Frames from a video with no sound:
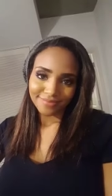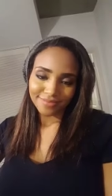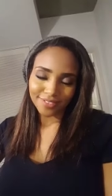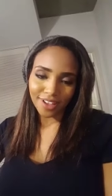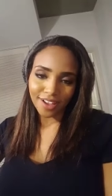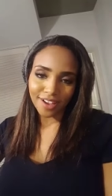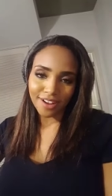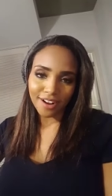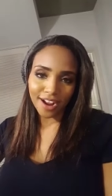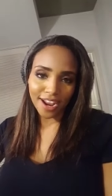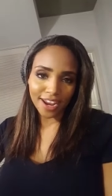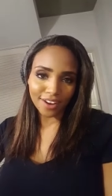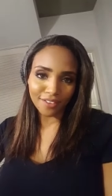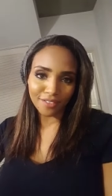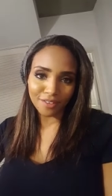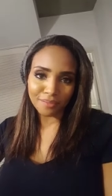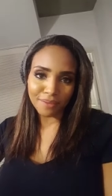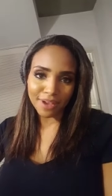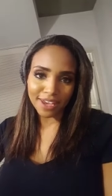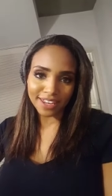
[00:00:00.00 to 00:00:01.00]
All right,
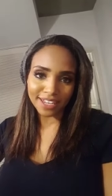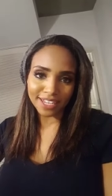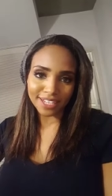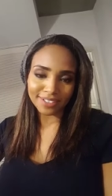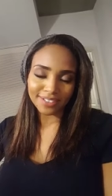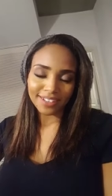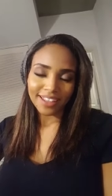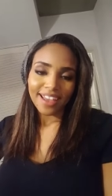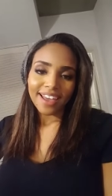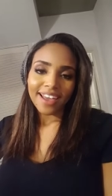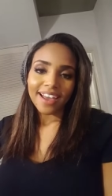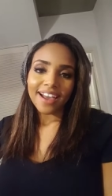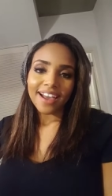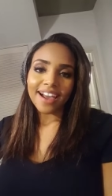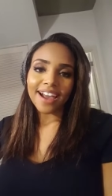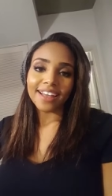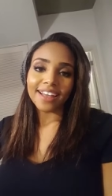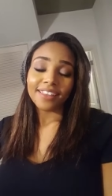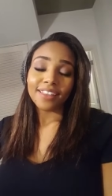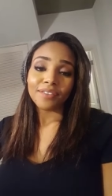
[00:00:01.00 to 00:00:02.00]
everybody.
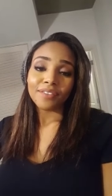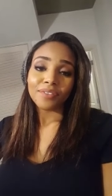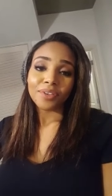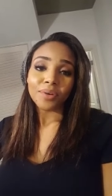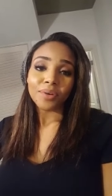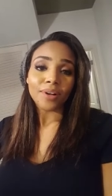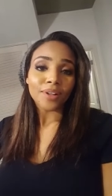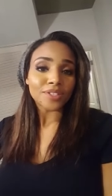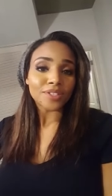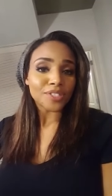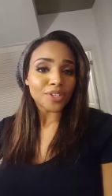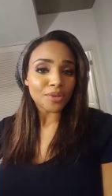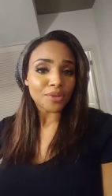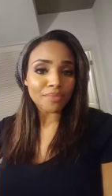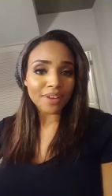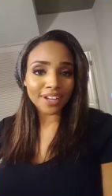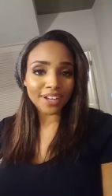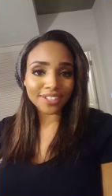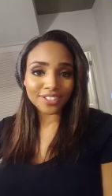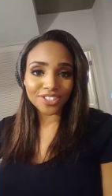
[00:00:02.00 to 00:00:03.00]
I love you all so
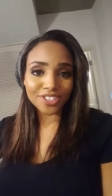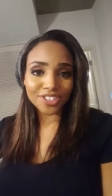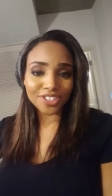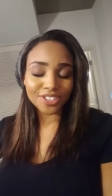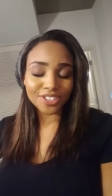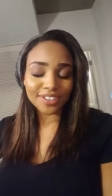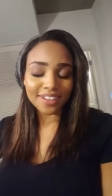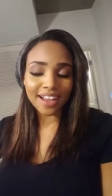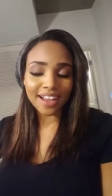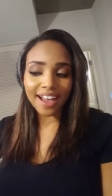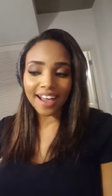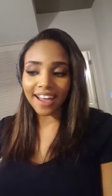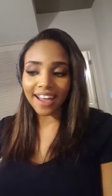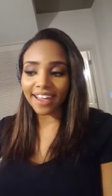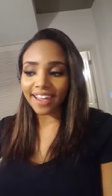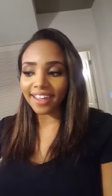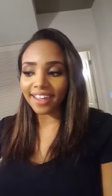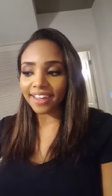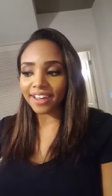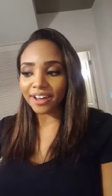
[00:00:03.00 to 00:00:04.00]
much.
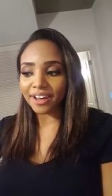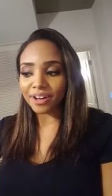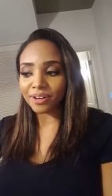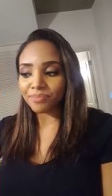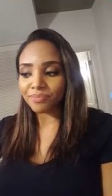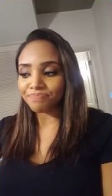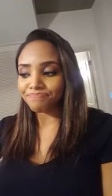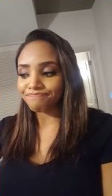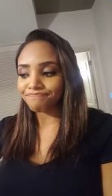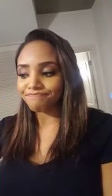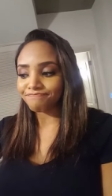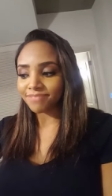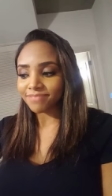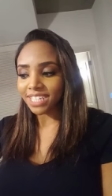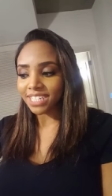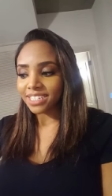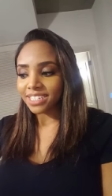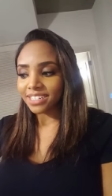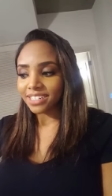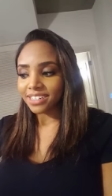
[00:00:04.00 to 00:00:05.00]
I um,
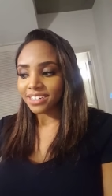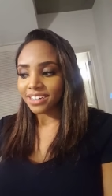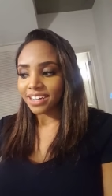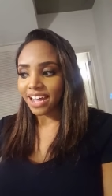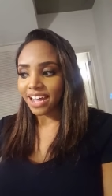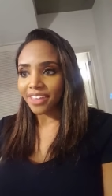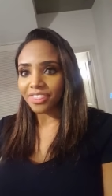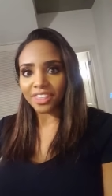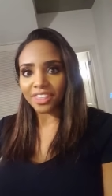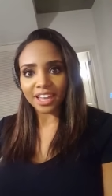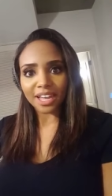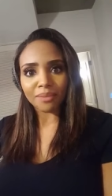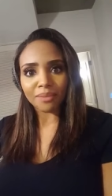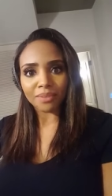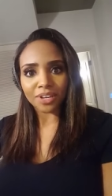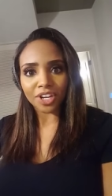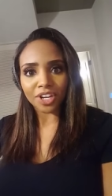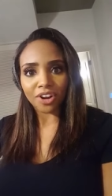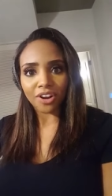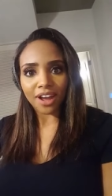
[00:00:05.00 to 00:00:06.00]
I think I'm
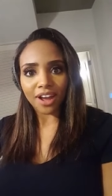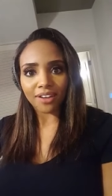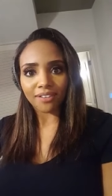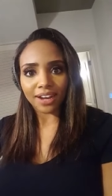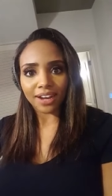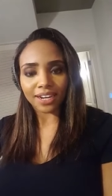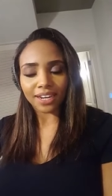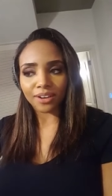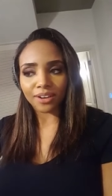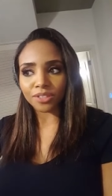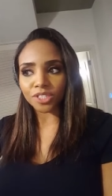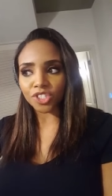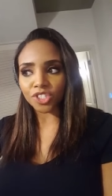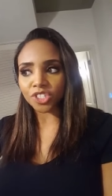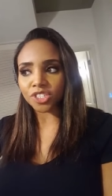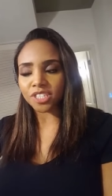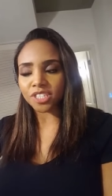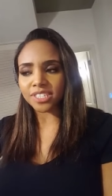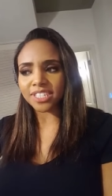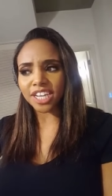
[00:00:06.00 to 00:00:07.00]
gonna cry right now. It's
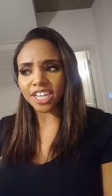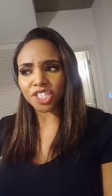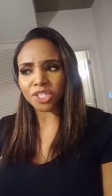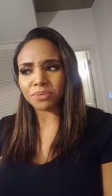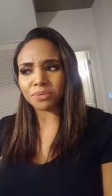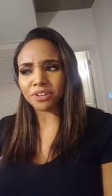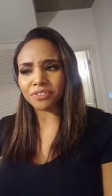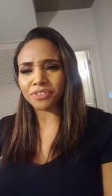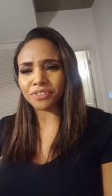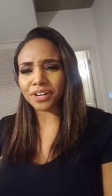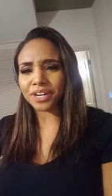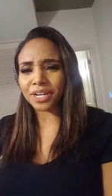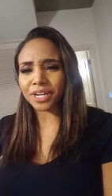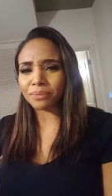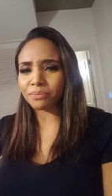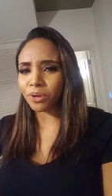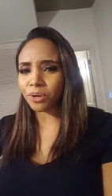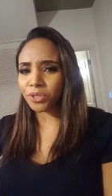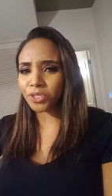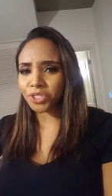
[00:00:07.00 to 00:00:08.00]
just it's actually been a very
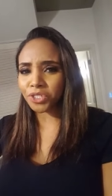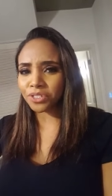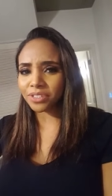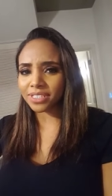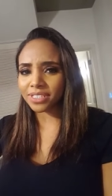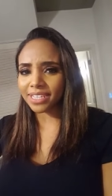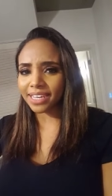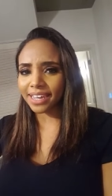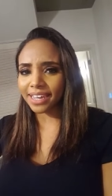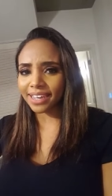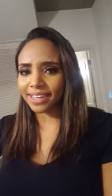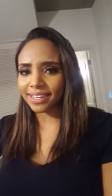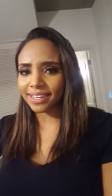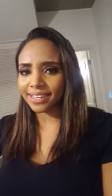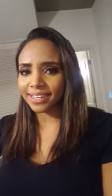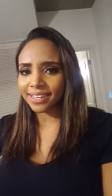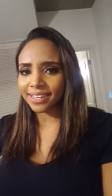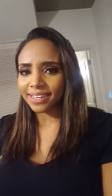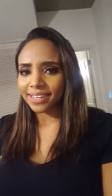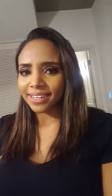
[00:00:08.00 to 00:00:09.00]
emotional day.
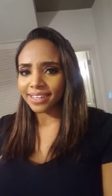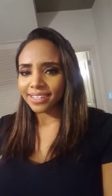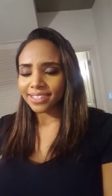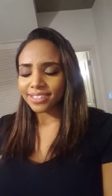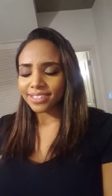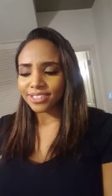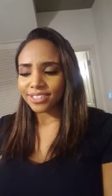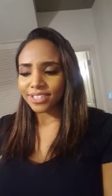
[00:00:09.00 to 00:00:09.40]
So,